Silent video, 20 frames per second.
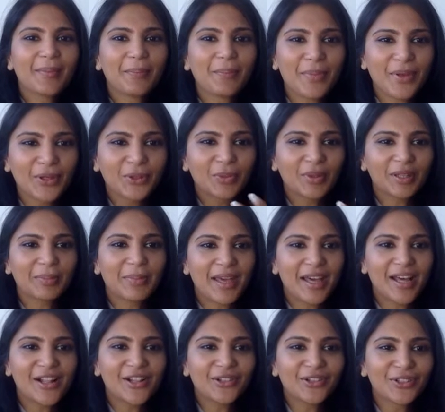Build with
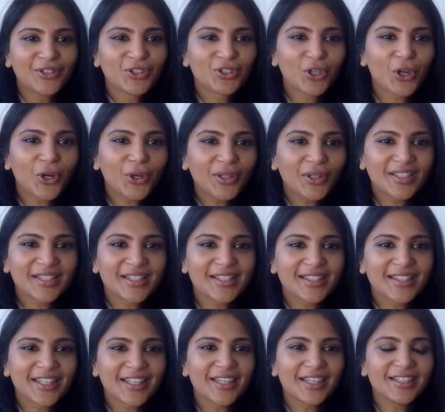Mel show. This is
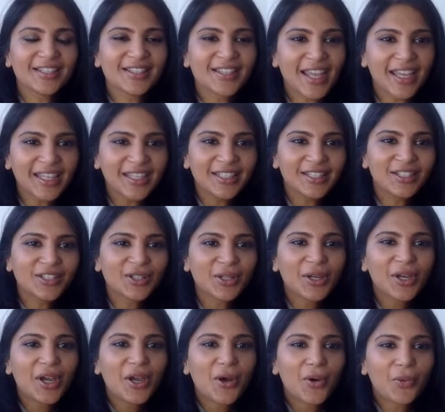the second
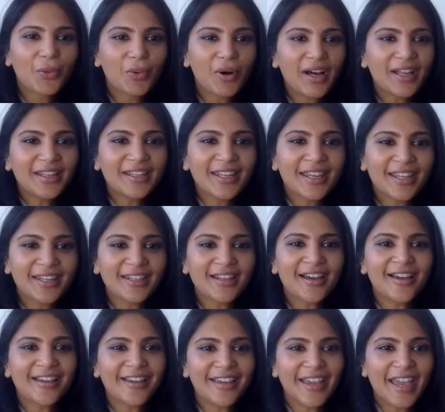one, and
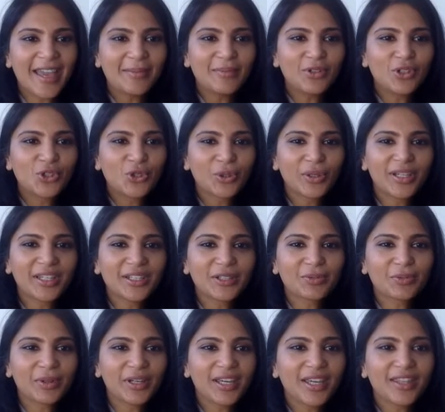I am joined
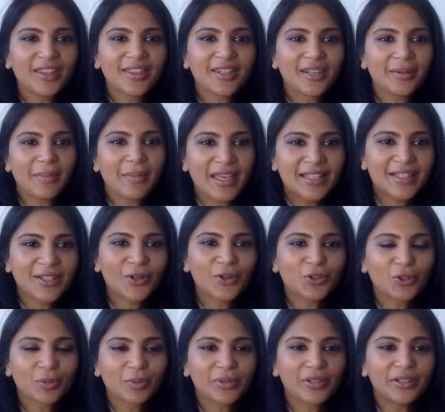with an amazing
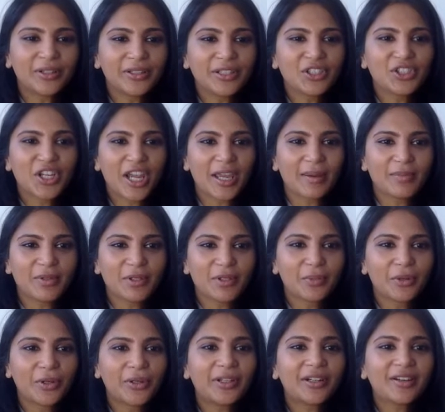entrepreneur, James
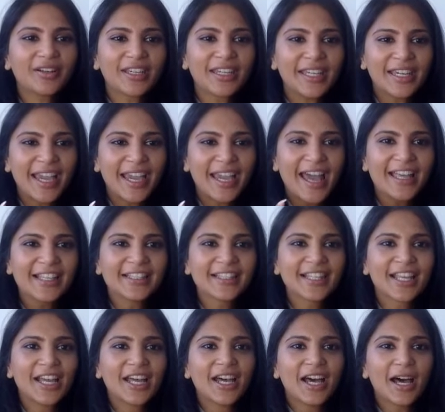Muir. He has
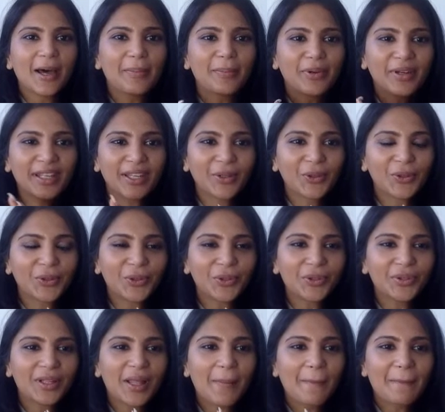a pretty
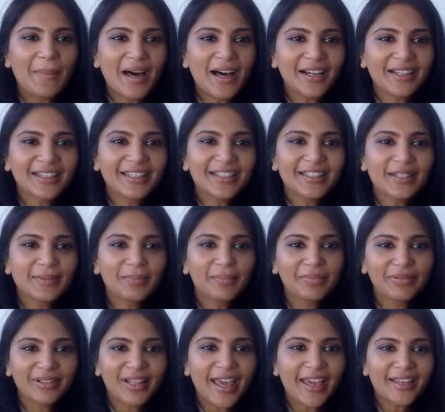cool
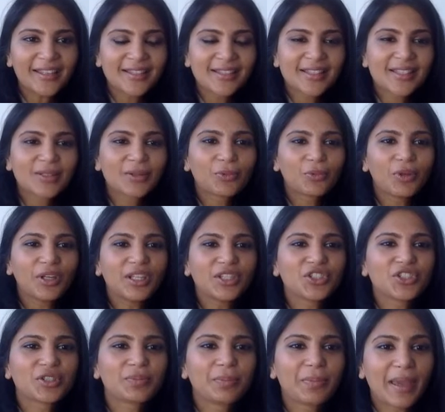marketplace
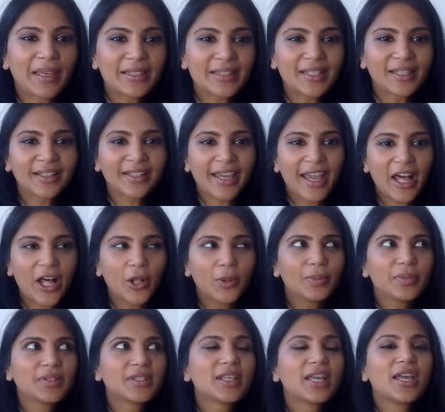which basically
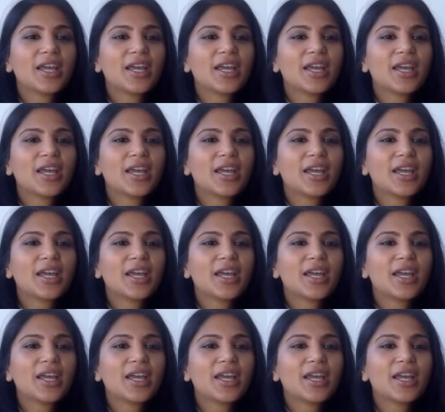helps